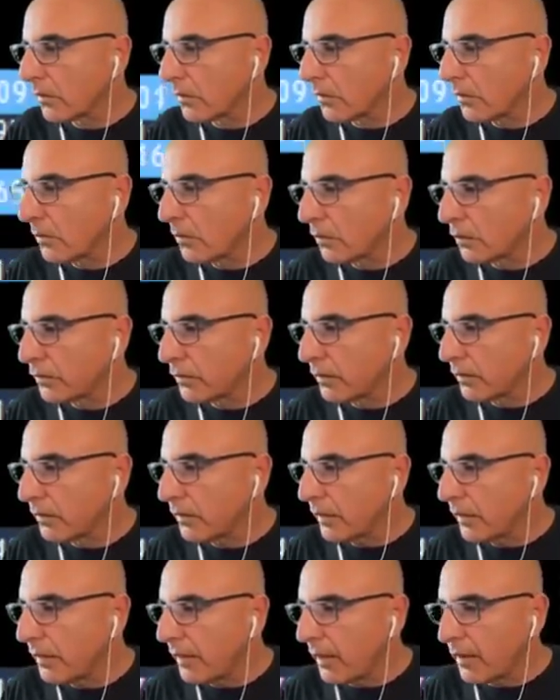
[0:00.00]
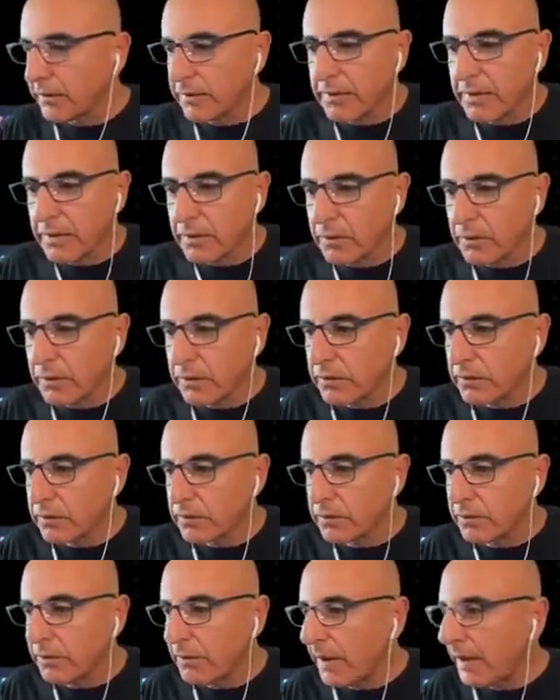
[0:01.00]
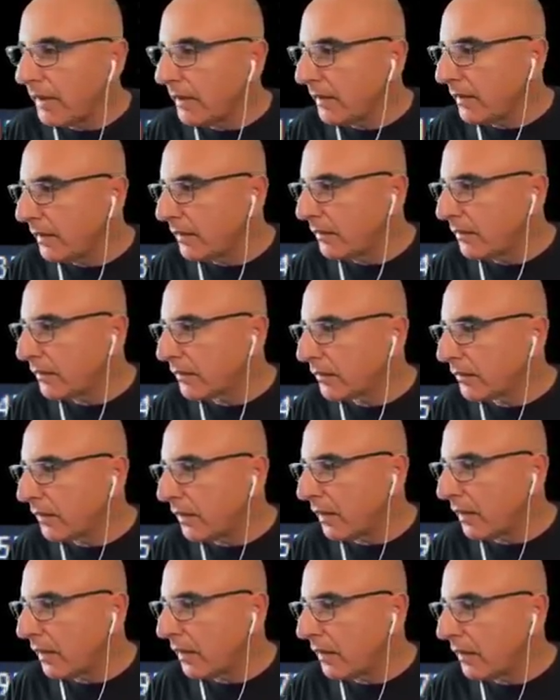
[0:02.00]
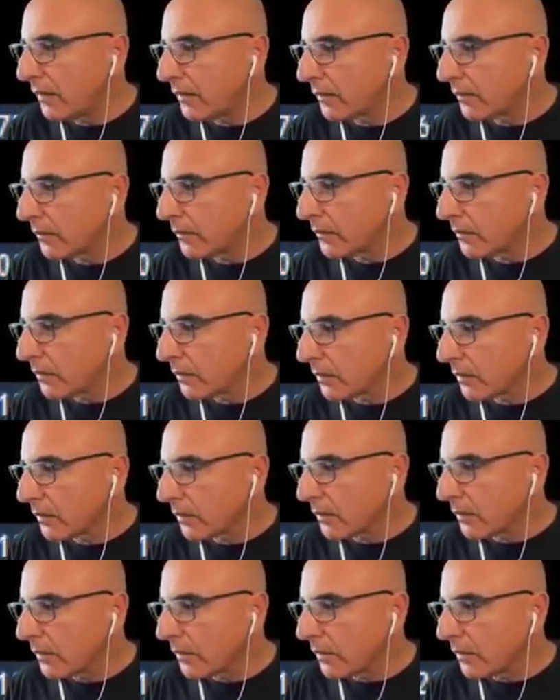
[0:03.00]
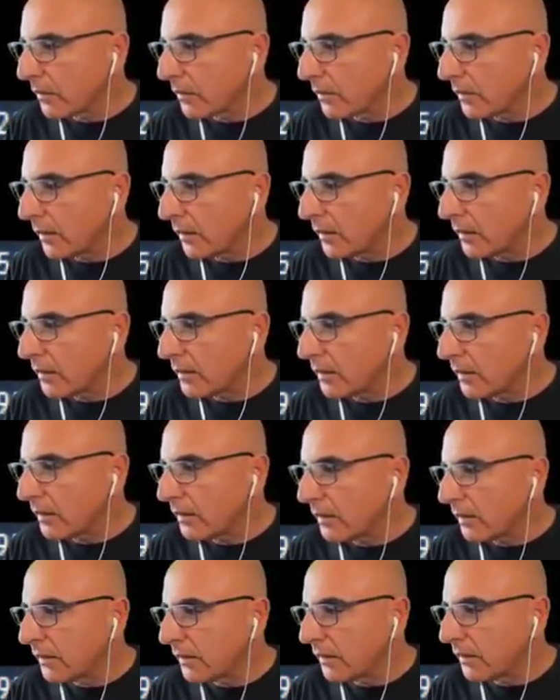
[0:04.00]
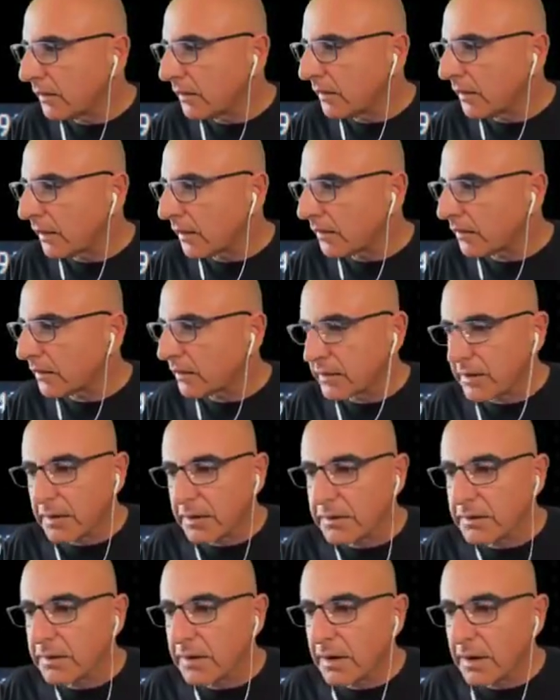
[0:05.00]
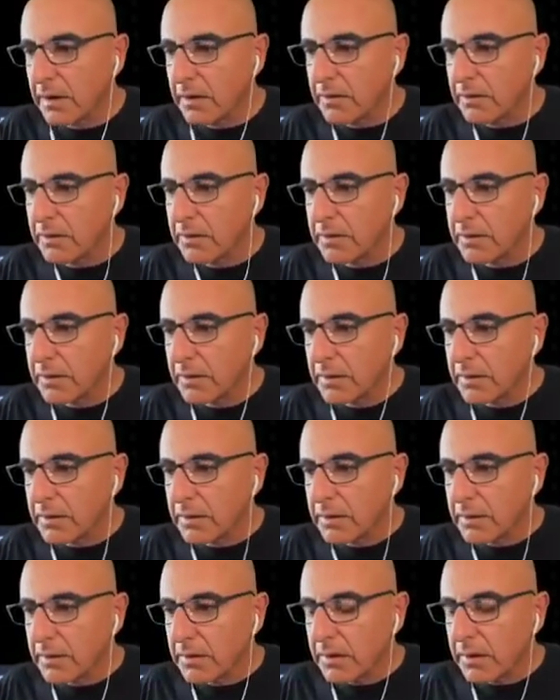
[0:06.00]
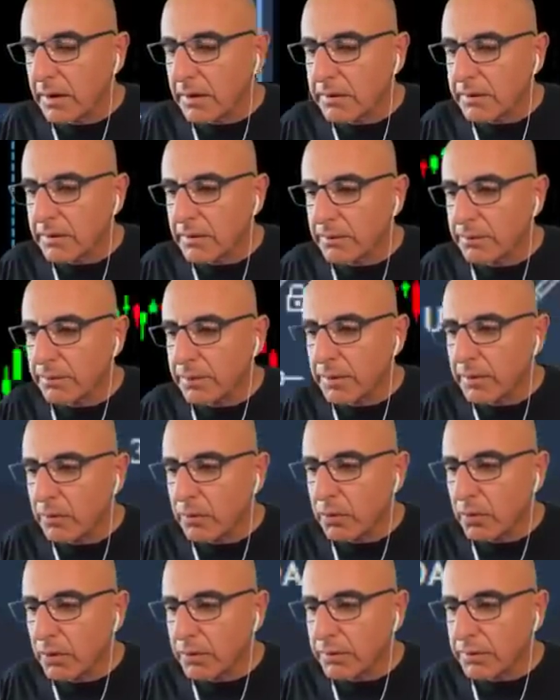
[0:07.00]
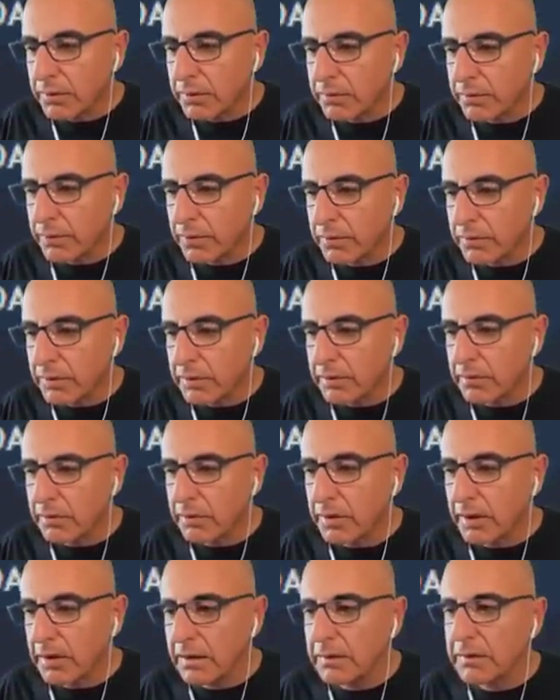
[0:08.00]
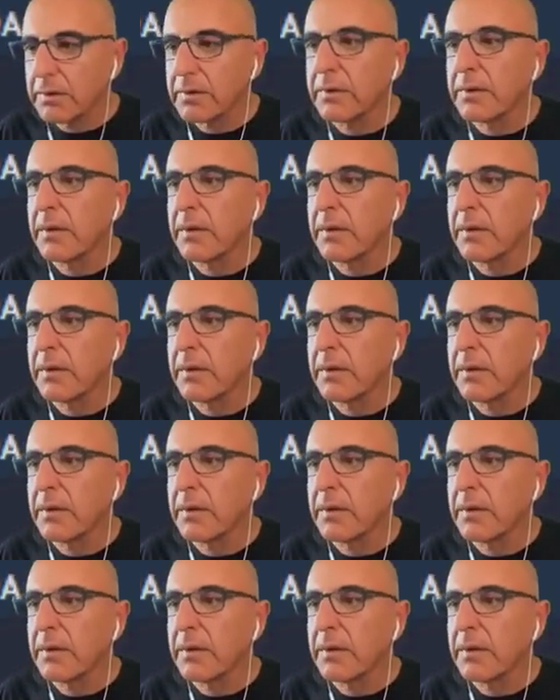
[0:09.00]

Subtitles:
Watching the Nasdaq, which may lead this day. Another green candle in the Nasdaq right now. S&P was responding to that.